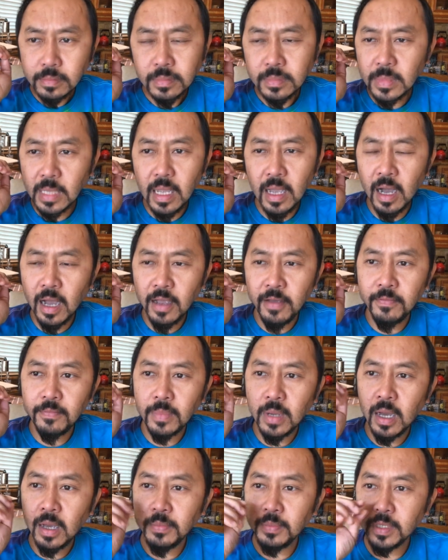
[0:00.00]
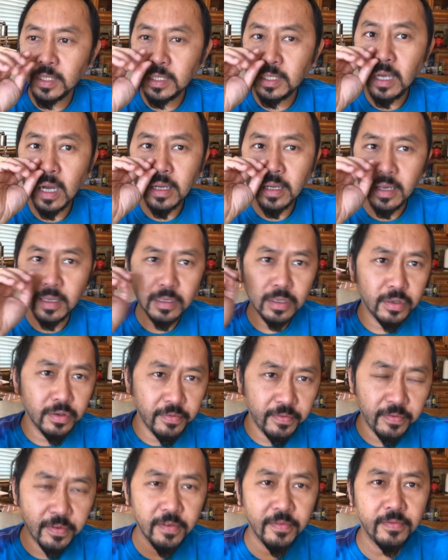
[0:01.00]
I'm stuck at
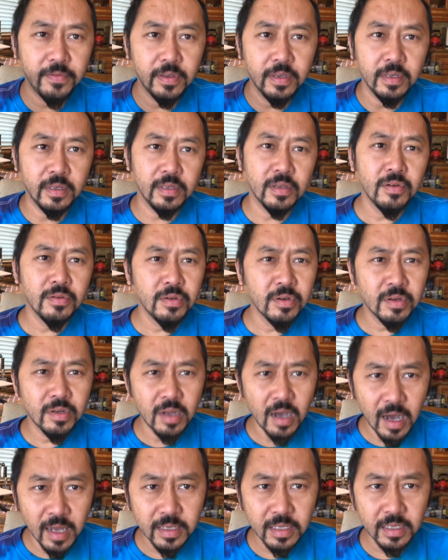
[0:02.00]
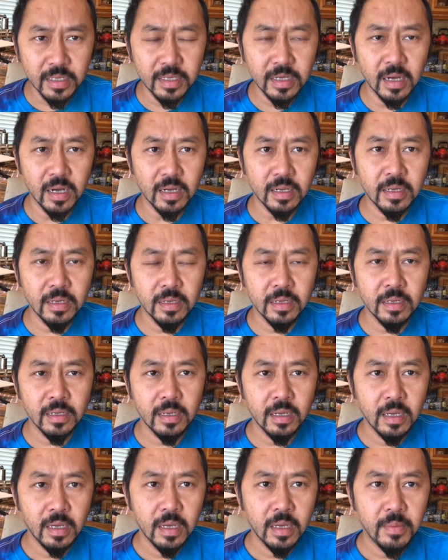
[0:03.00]
250. No, you're not stuck.
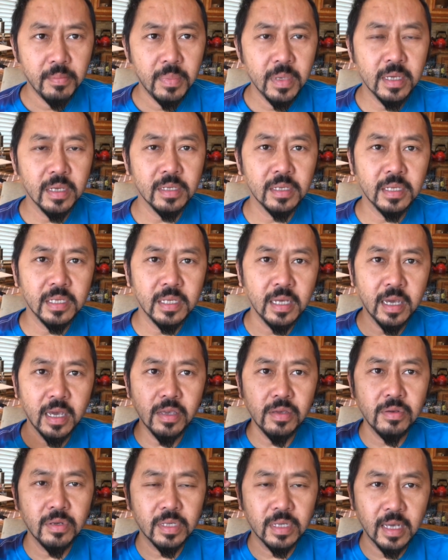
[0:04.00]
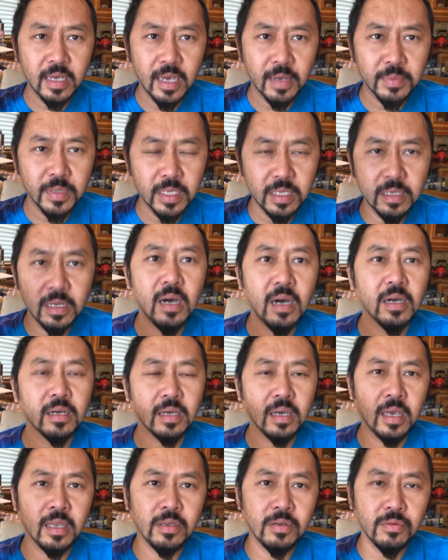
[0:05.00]
Because the second you say I'm stuck,
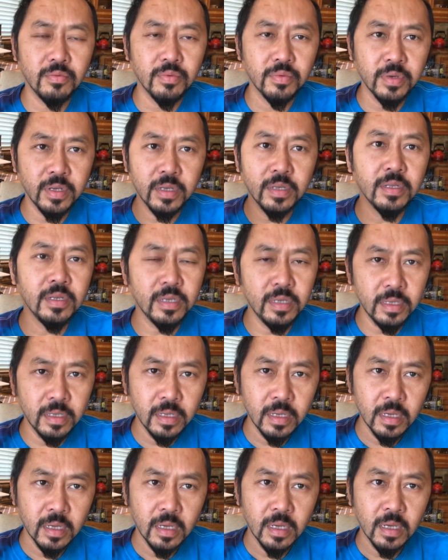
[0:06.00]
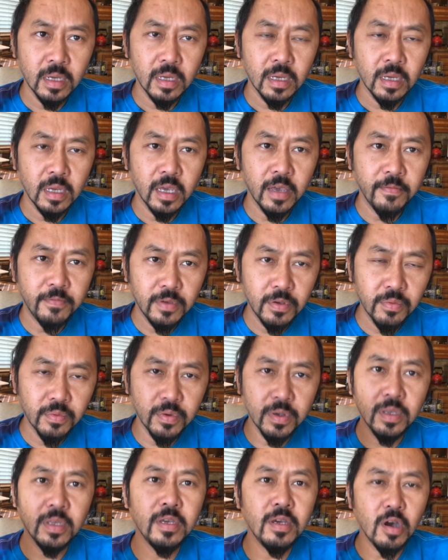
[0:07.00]
and you really, if you
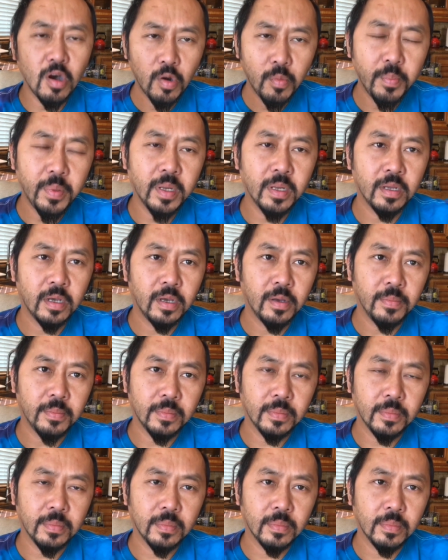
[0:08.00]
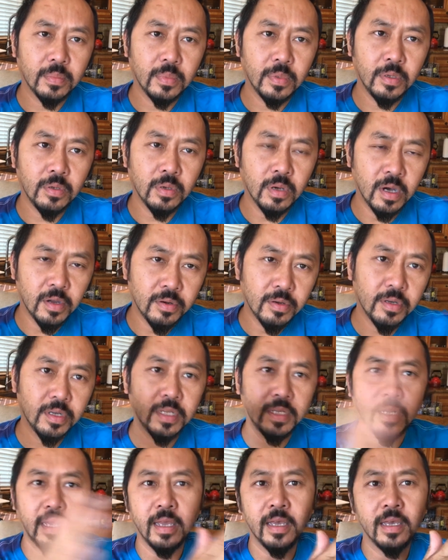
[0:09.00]
really open up, you
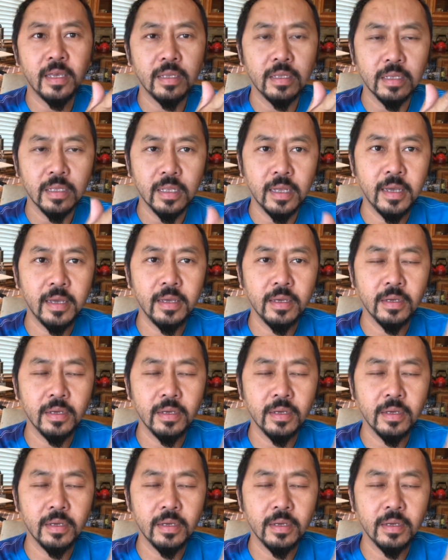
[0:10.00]
understand, like,